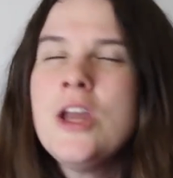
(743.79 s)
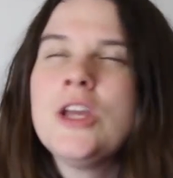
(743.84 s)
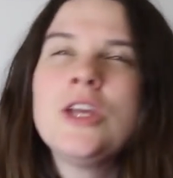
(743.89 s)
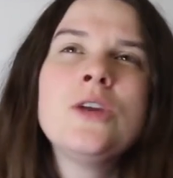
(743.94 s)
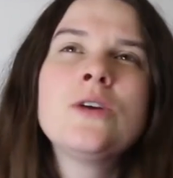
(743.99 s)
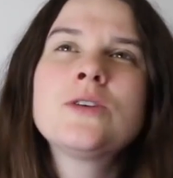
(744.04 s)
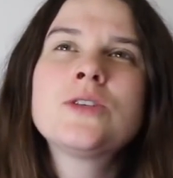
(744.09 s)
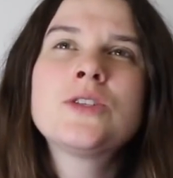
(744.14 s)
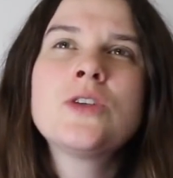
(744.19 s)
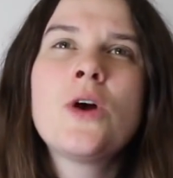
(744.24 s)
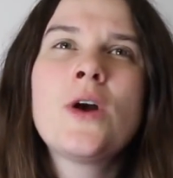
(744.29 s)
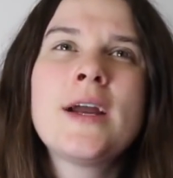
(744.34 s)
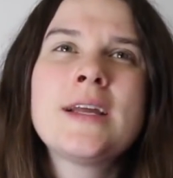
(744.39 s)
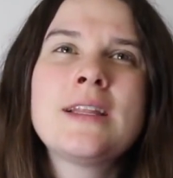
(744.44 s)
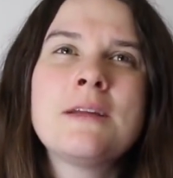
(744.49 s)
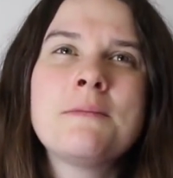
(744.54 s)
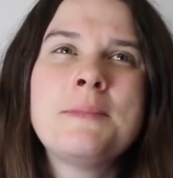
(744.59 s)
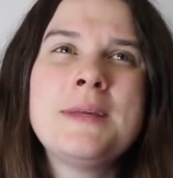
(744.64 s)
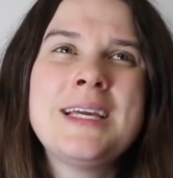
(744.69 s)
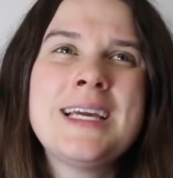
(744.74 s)
you're sorry
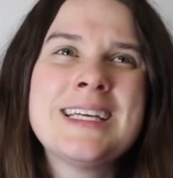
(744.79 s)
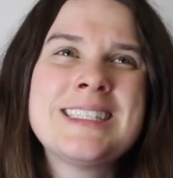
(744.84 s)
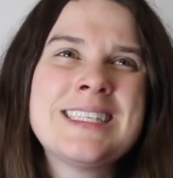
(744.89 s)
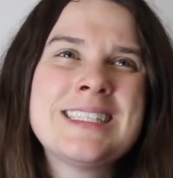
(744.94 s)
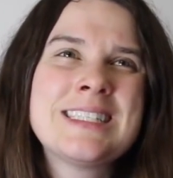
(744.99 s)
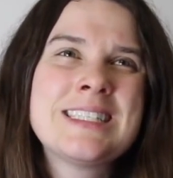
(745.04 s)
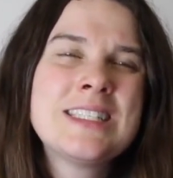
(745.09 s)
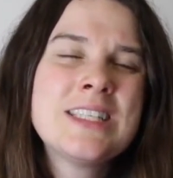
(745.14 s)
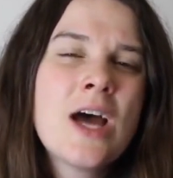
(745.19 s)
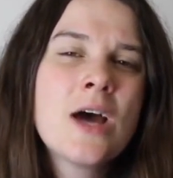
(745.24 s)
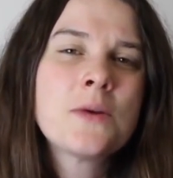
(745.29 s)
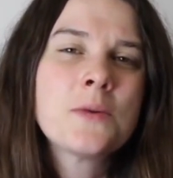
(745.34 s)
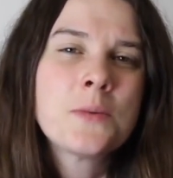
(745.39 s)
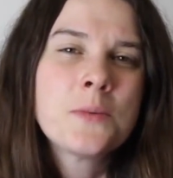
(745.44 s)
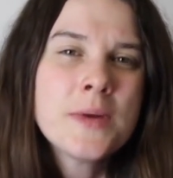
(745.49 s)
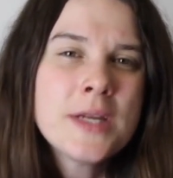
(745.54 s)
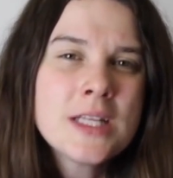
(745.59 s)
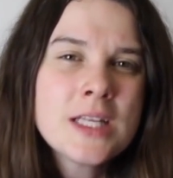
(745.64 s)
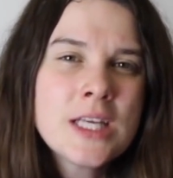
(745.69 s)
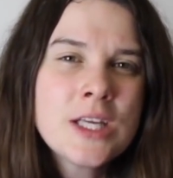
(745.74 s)
that because it's not
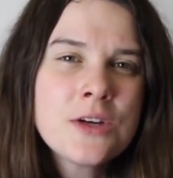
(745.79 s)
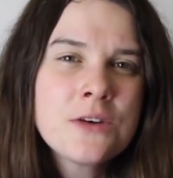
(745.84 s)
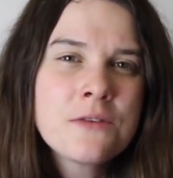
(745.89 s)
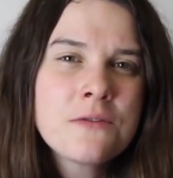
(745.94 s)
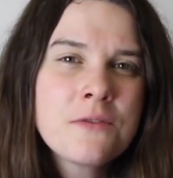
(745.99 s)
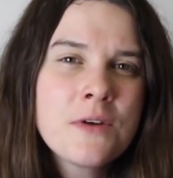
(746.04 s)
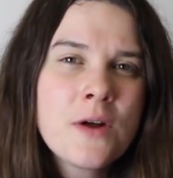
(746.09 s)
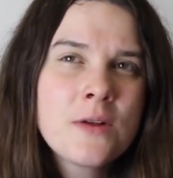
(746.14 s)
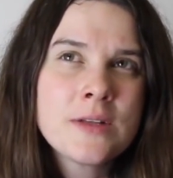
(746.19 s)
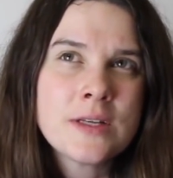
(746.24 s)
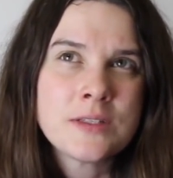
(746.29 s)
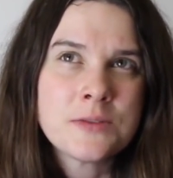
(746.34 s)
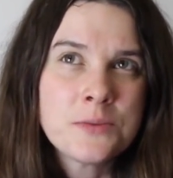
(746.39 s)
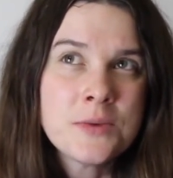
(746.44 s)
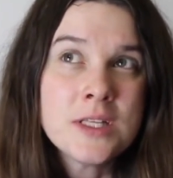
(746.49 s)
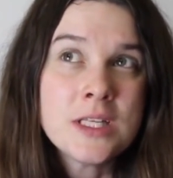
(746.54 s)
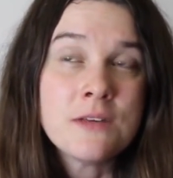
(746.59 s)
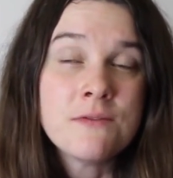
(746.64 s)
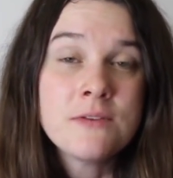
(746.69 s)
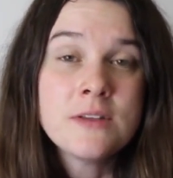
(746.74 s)
really your fault, it's
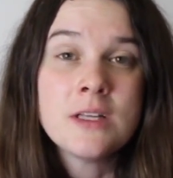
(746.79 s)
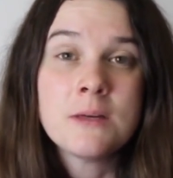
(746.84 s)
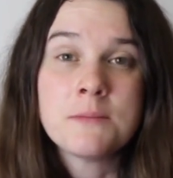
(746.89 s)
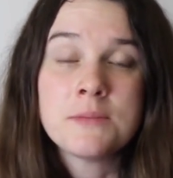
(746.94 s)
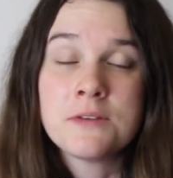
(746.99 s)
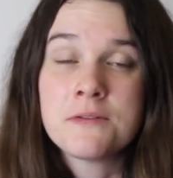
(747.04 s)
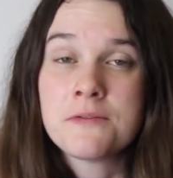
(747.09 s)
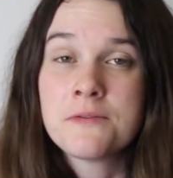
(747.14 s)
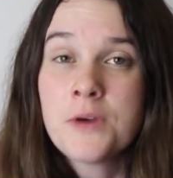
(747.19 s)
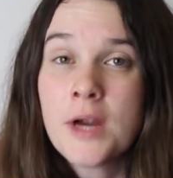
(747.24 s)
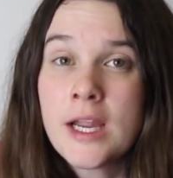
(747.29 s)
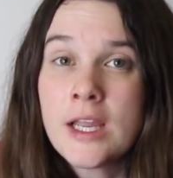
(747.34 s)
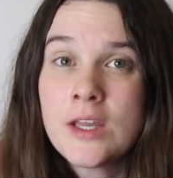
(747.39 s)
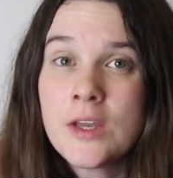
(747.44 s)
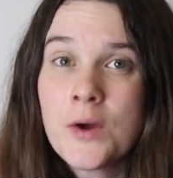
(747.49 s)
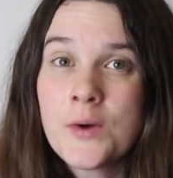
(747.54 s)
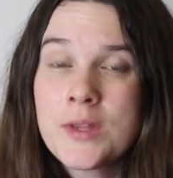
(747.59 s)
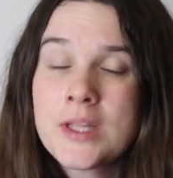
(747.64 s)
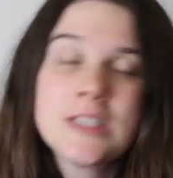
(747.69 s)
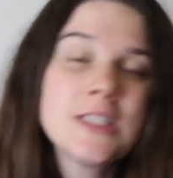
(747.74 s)
really Philip
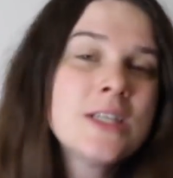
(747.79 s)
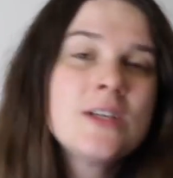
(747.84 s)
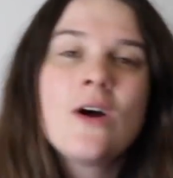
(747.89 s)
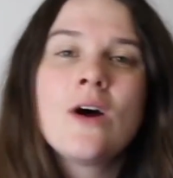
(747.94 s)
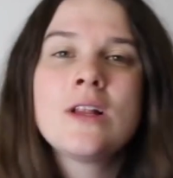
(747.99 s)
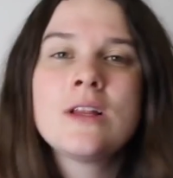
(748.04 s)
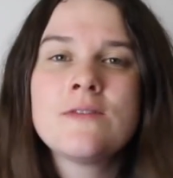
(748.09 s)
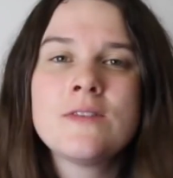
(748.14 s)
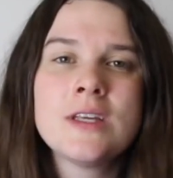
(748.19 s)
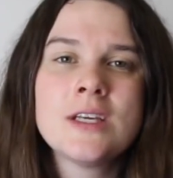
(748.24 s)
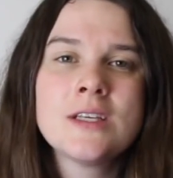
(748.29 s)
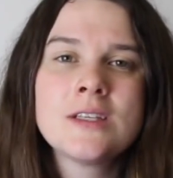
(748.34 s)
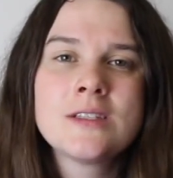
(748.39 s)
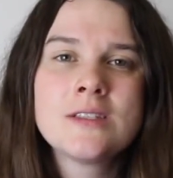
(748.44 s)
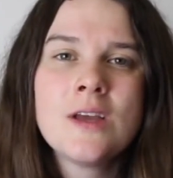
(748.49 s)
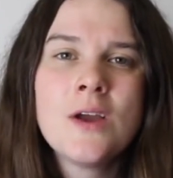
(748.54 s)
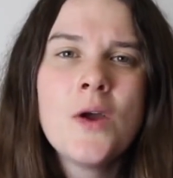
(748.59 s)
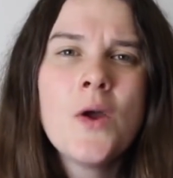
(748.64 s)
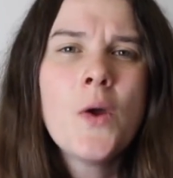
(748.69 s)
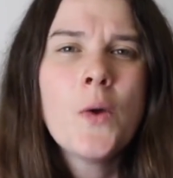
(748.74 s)
DeFranco that did all of this.